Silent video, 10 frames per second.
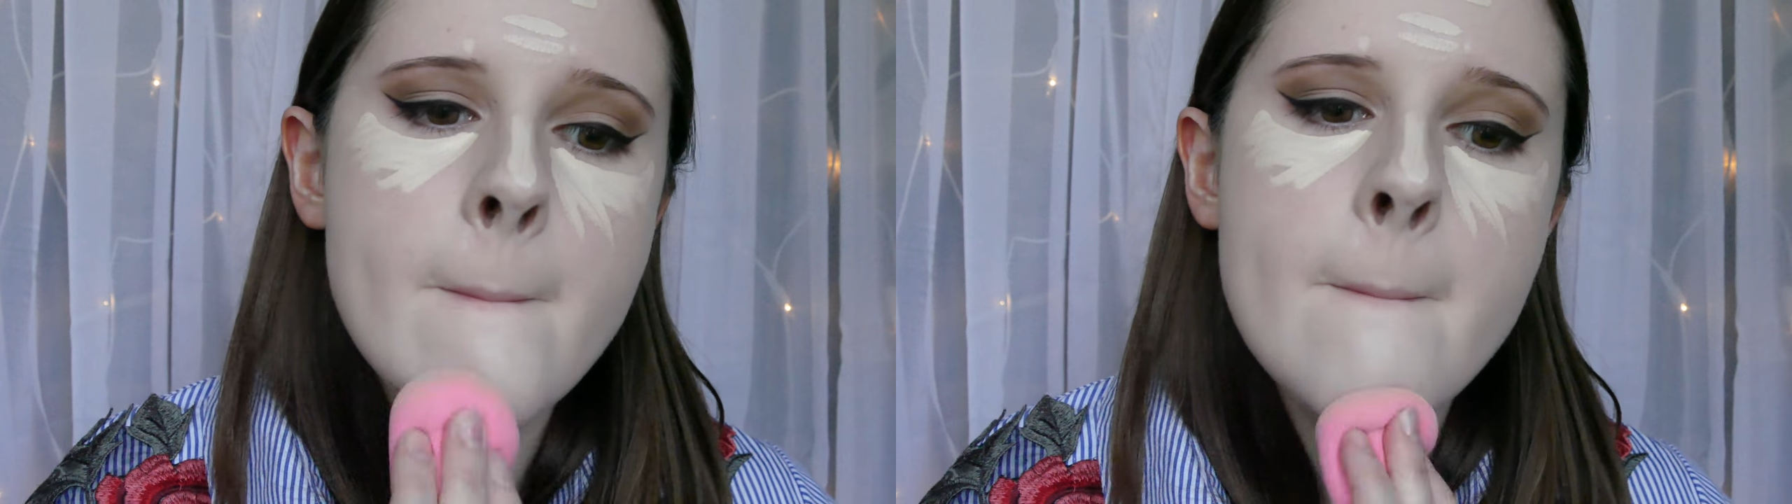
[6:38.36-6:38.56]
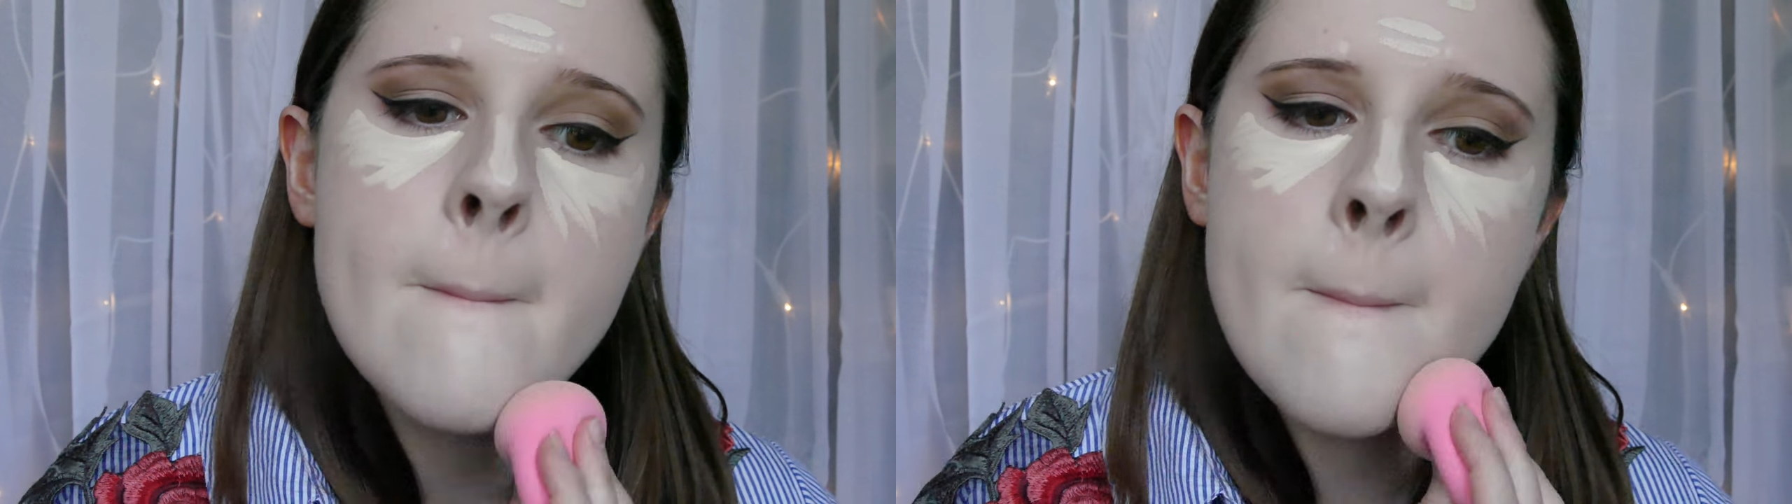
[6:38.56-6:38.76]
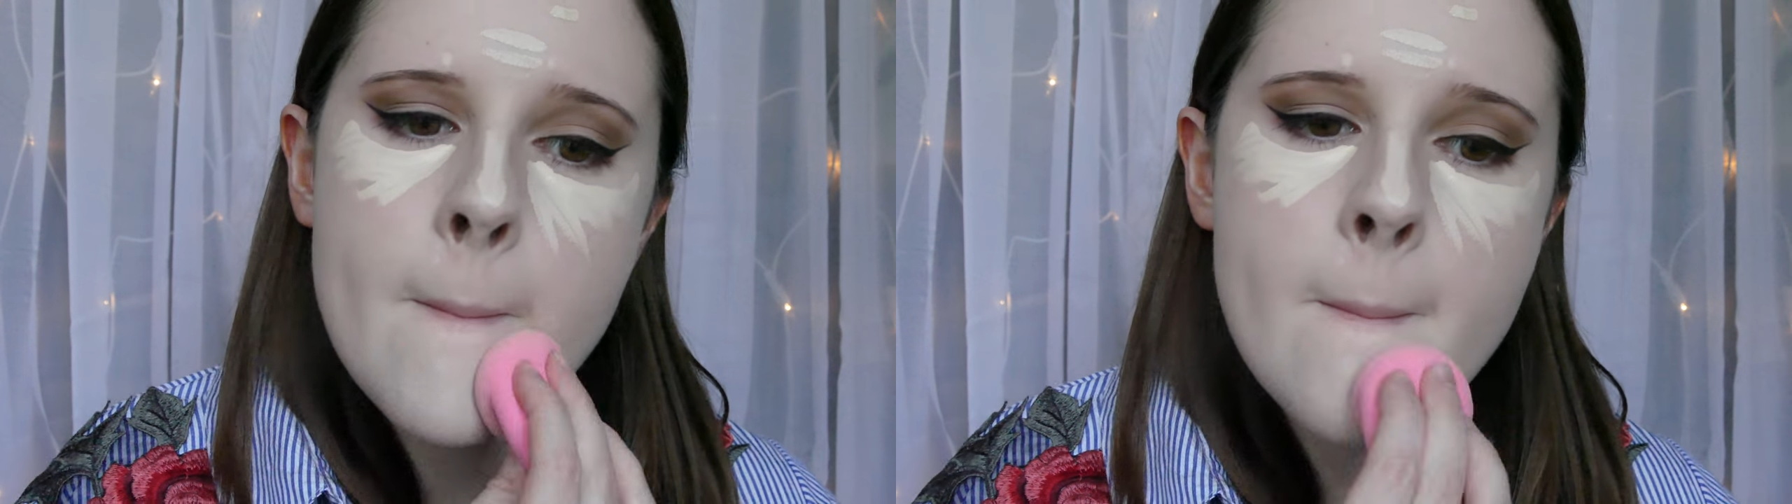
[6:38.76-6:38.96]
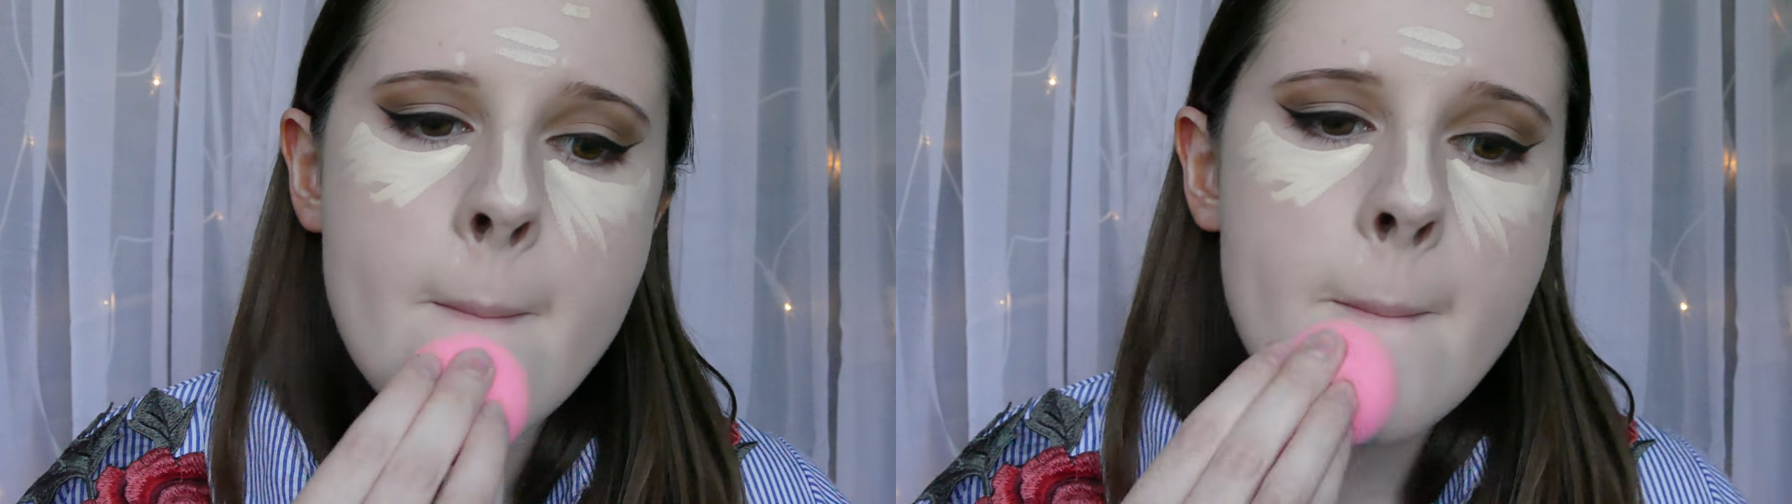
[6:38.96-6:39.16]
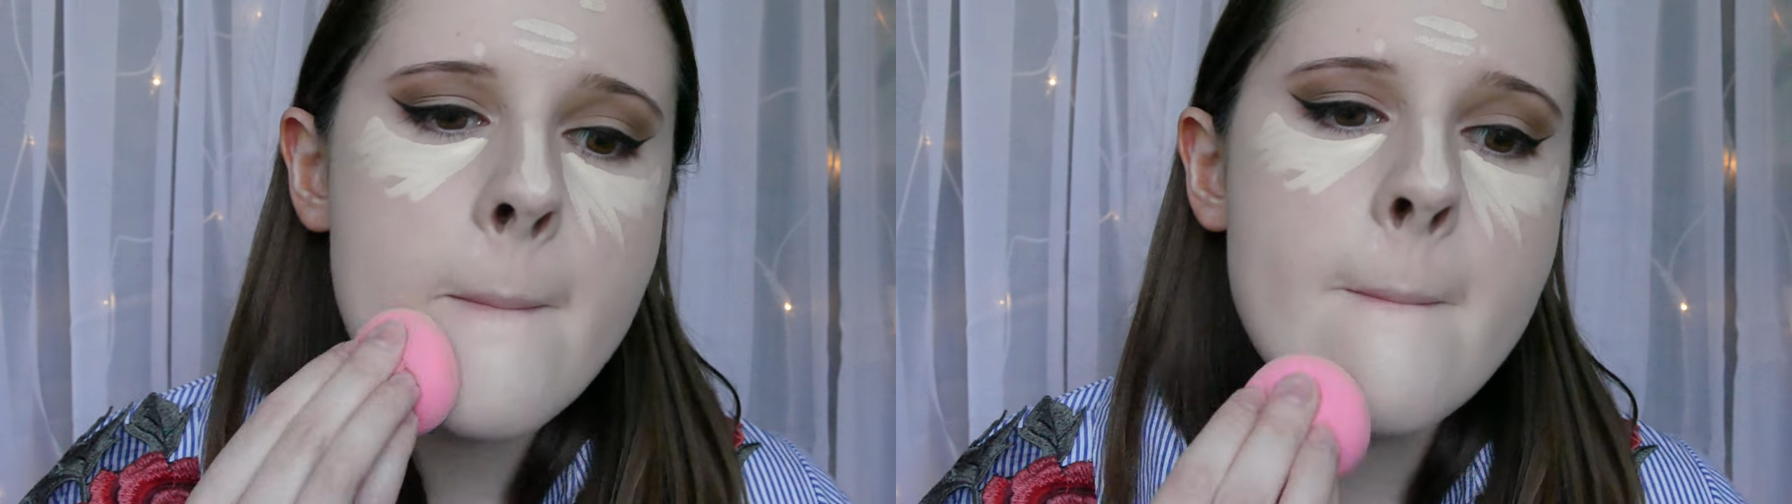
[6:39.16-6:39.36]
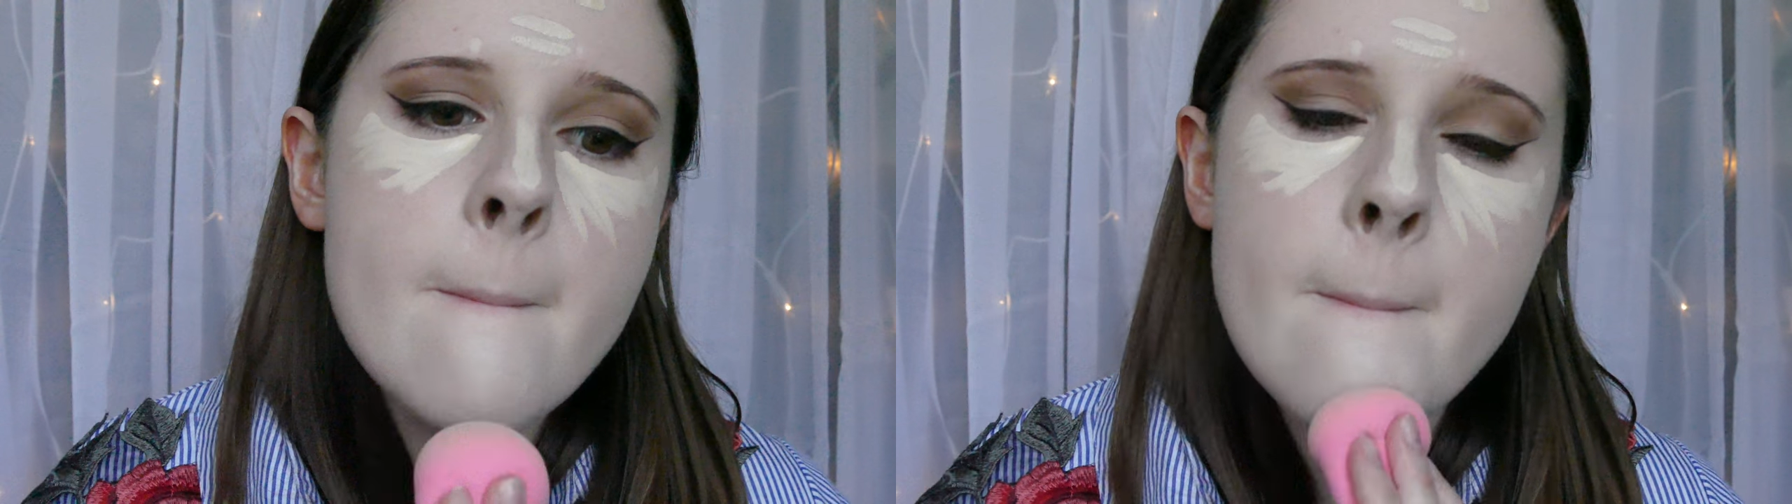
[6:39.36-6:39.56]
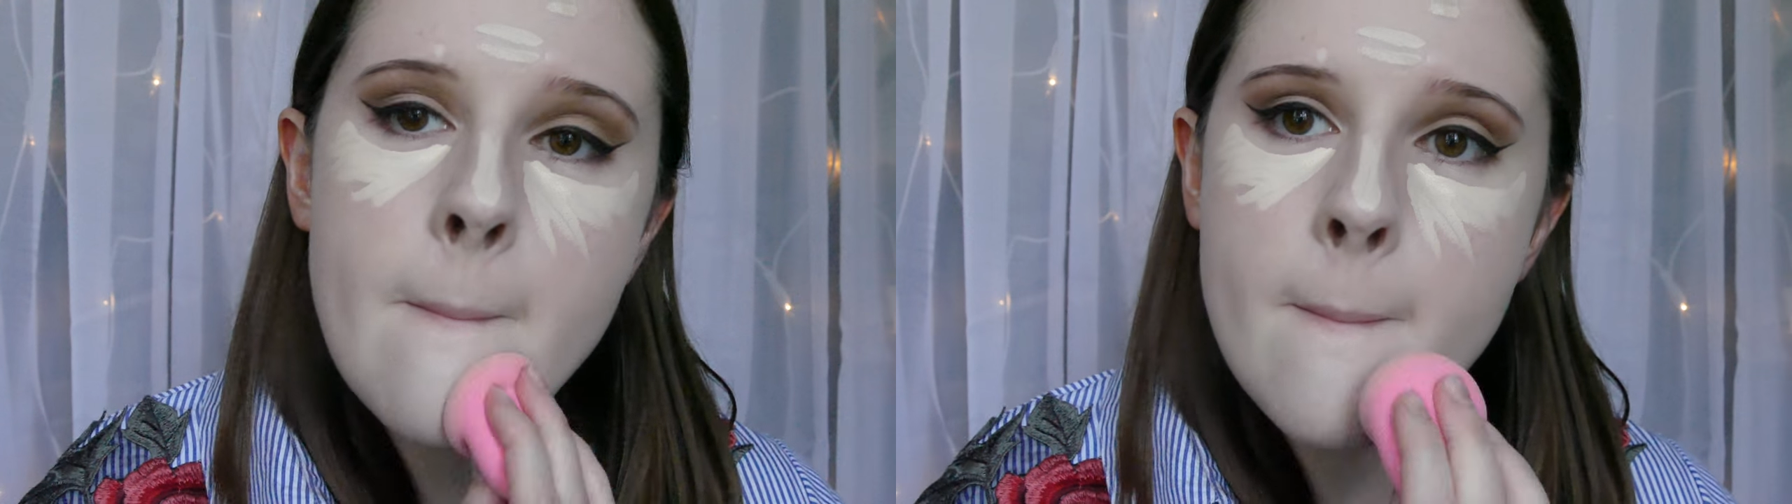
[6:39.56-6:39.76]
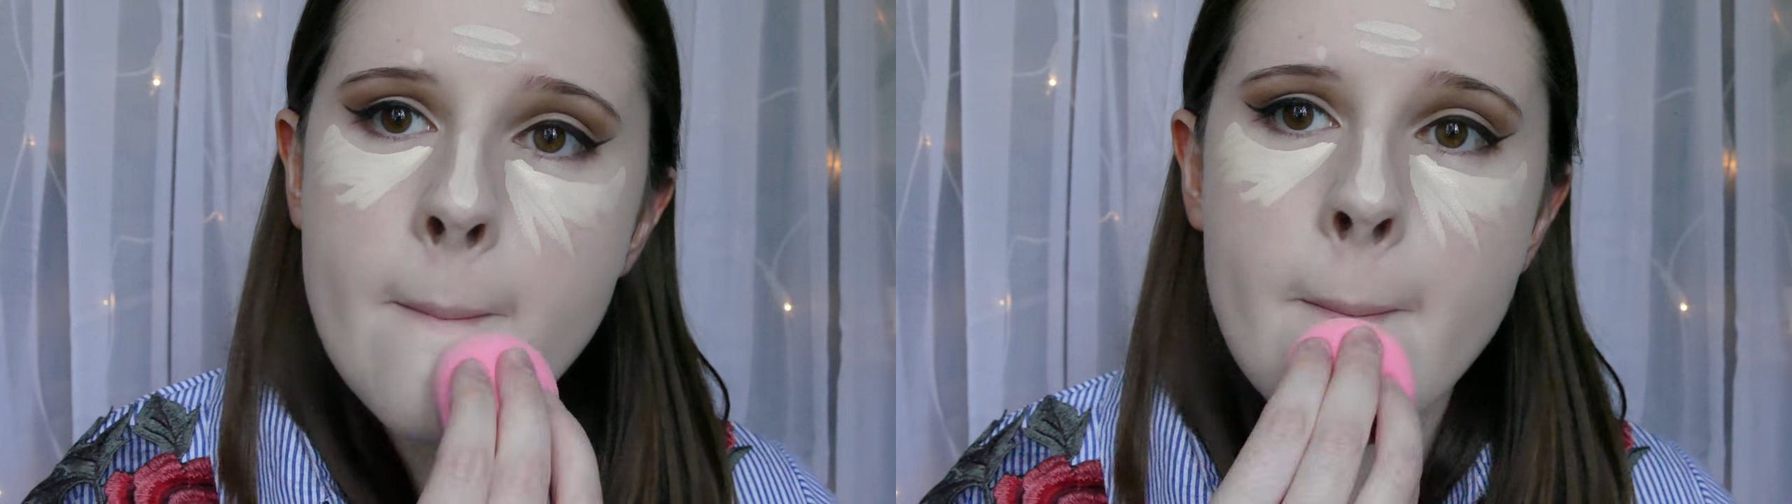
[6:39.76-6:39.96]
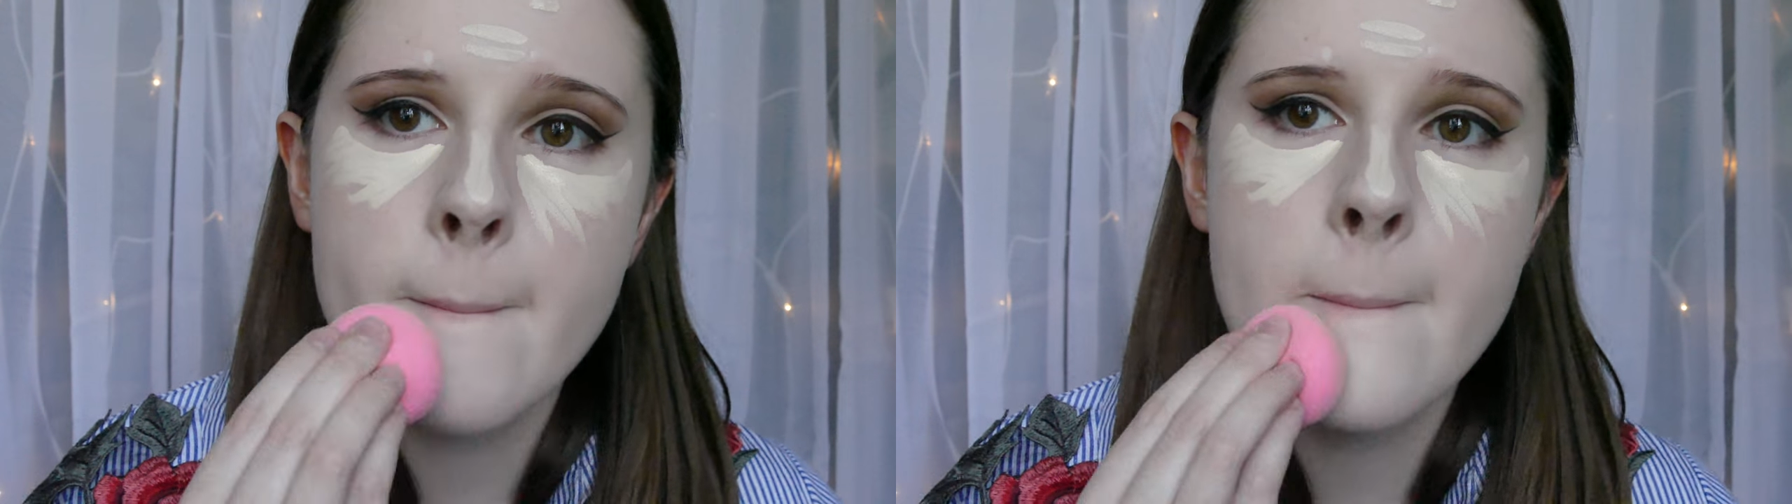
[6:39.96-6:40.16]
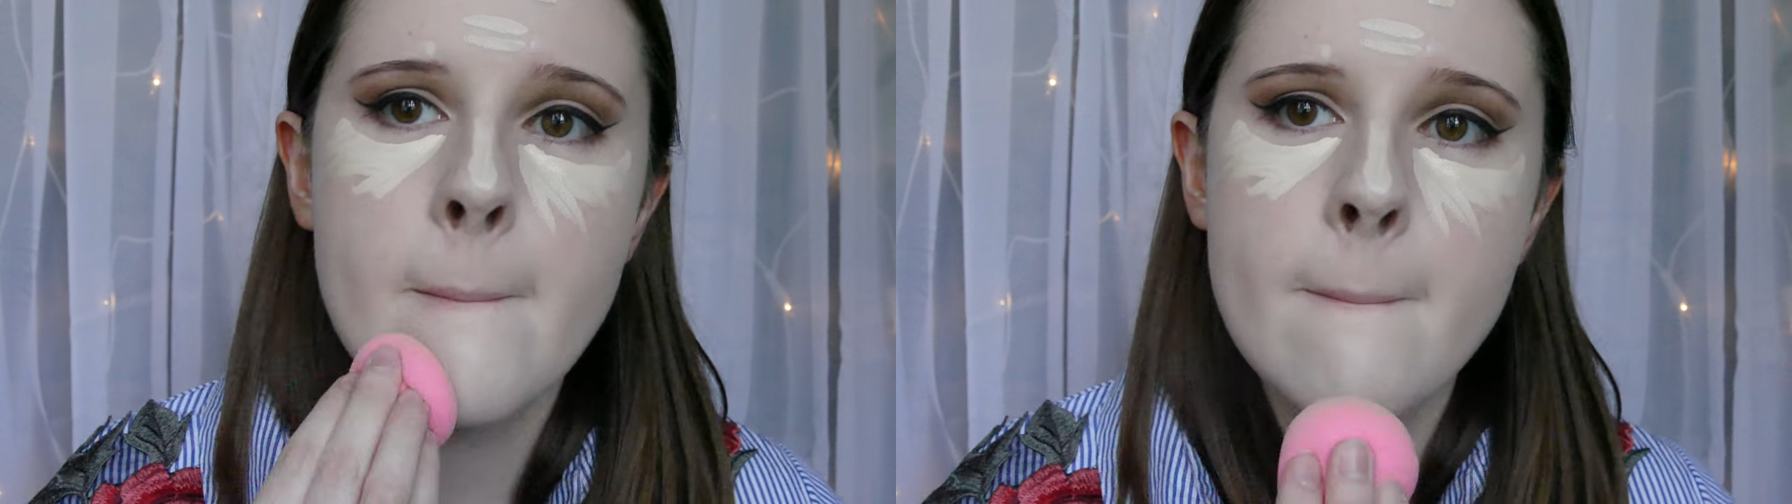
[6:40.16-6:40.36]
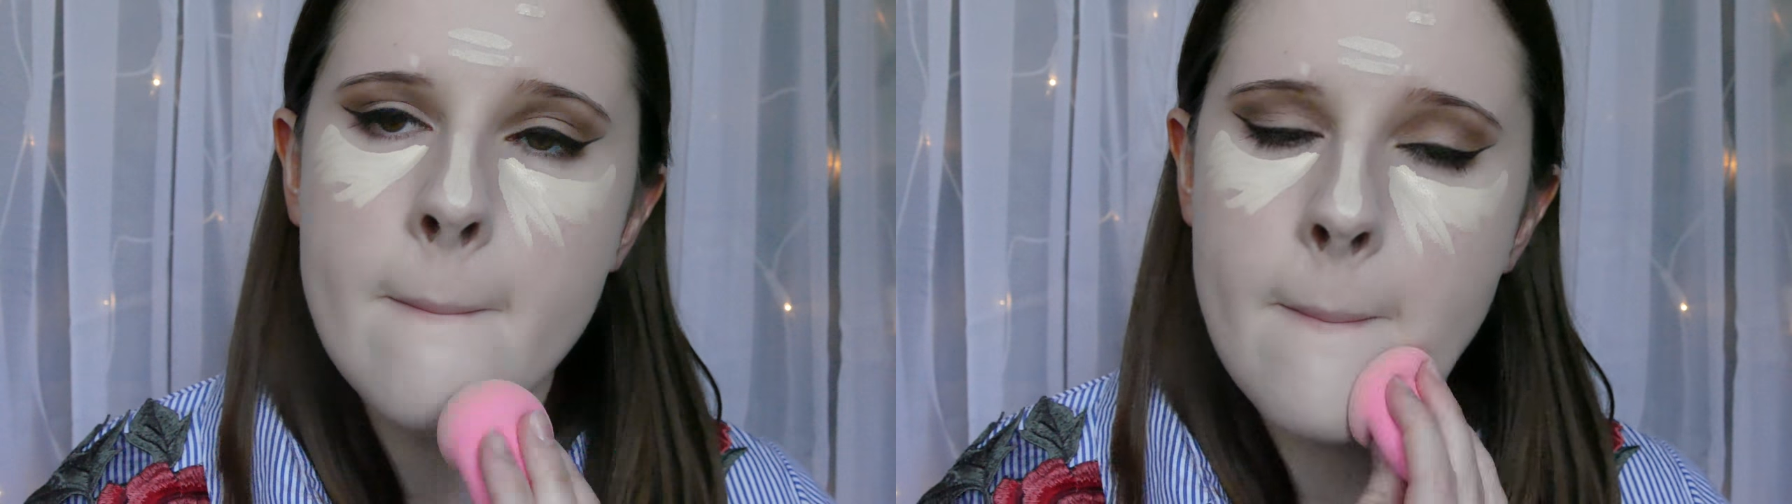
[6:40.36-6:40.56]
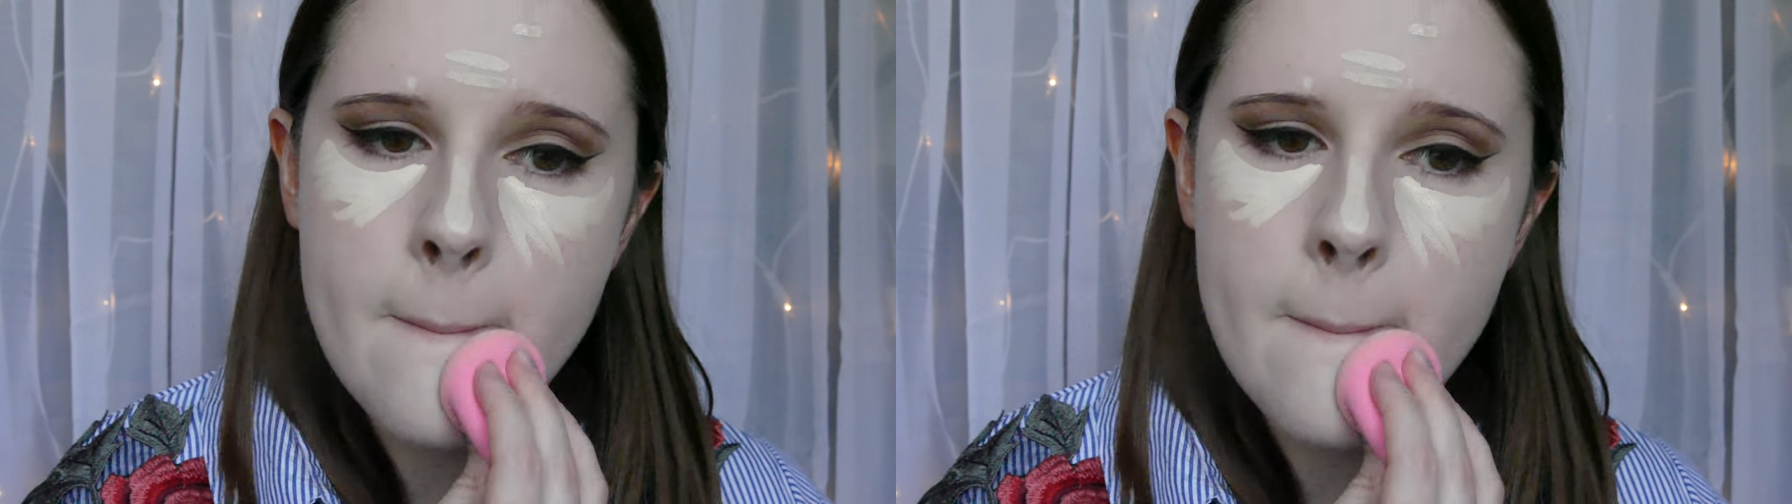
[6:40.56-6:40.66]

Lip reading: but you still get the coverage. So now